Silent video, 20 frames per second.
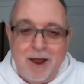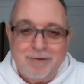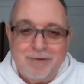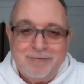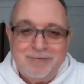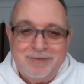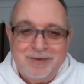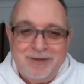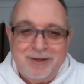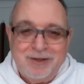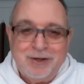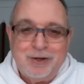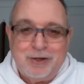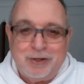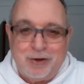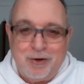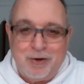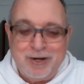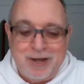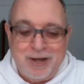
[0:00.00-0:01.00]
Now,
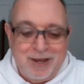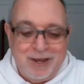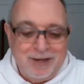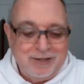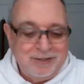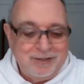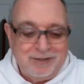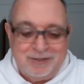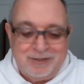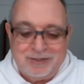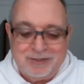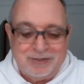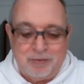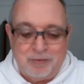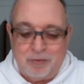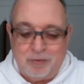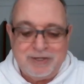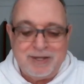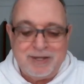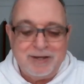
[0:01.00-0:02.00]
current day,
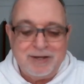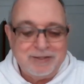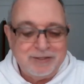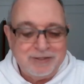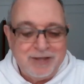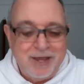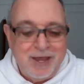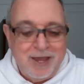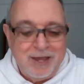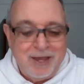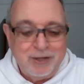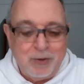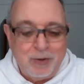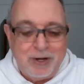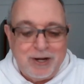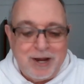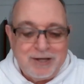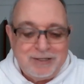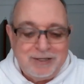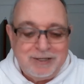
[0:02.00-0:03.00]
just three sentences. In
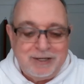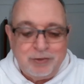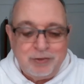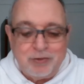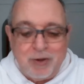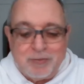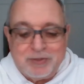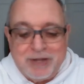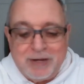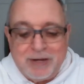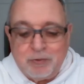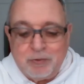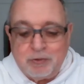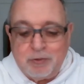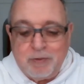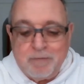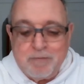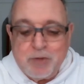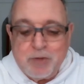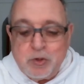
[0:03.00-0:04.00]
2019, Trump's name
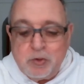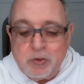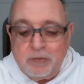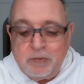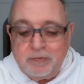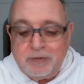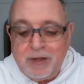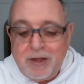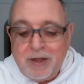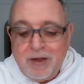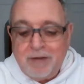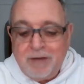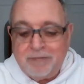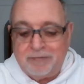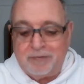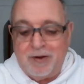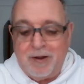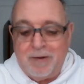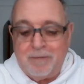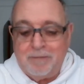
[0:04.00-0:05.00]
was removed
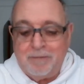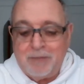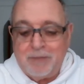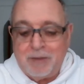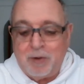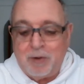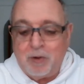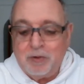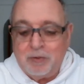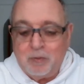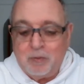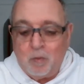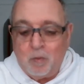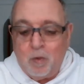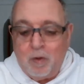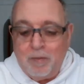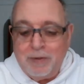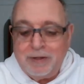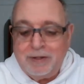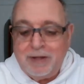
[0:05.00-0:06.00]
from both
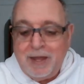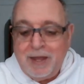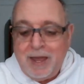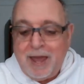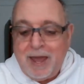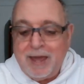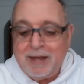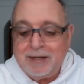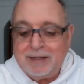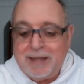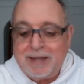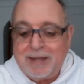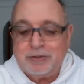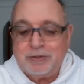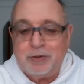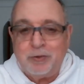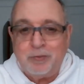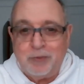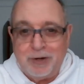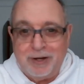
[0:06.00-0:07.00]
Wollman and
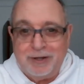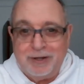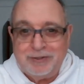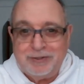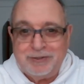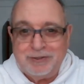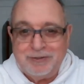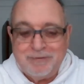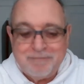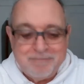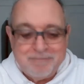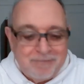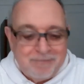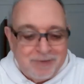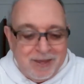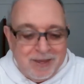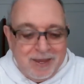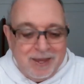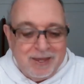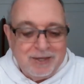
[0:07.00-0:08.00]
Lasker ranks.
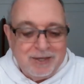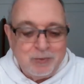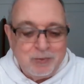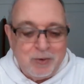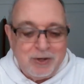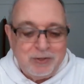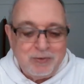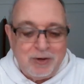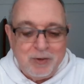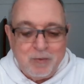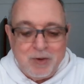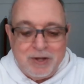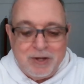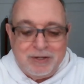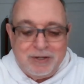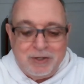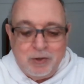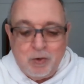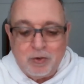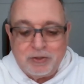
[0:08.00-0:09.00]
In
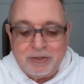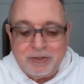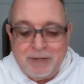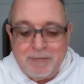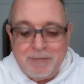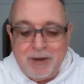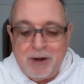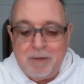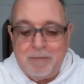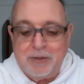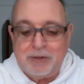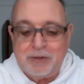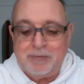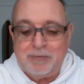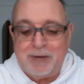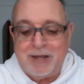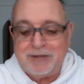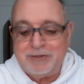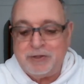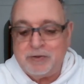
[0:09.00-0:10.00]
2021, New York City Mayor
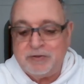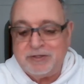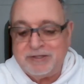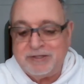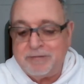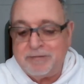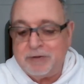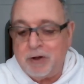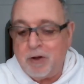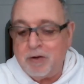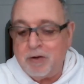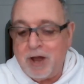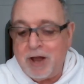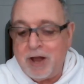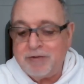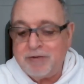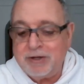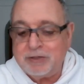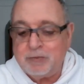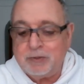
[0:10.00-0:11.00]
Bill de Blasio severed all
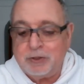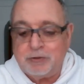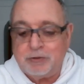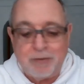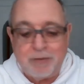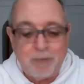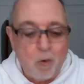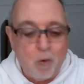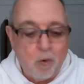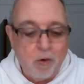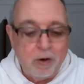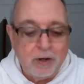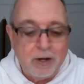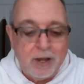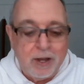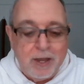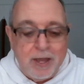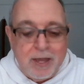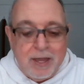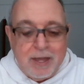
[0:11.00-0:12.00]
contracts with the Trump
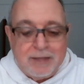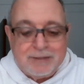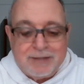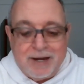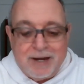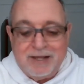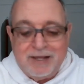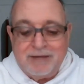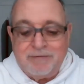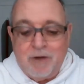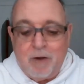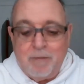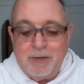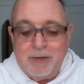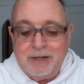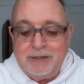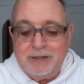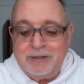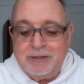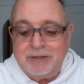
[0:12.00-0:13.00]
org, citing
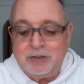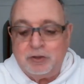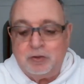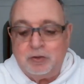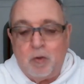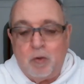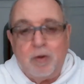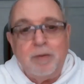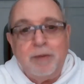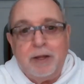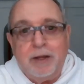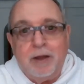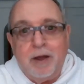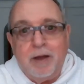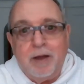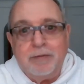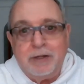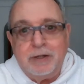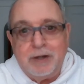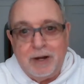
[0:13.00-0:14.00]
involvement in the
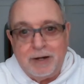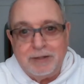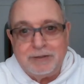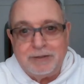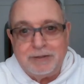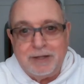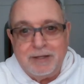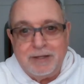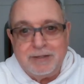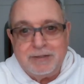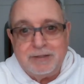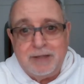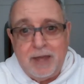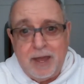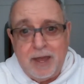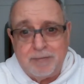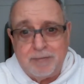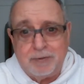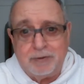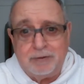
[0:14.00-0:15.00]
storming of the United States
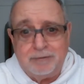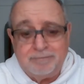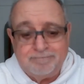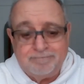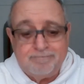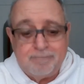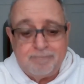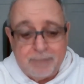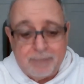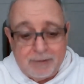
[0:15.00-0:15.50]
Capitol.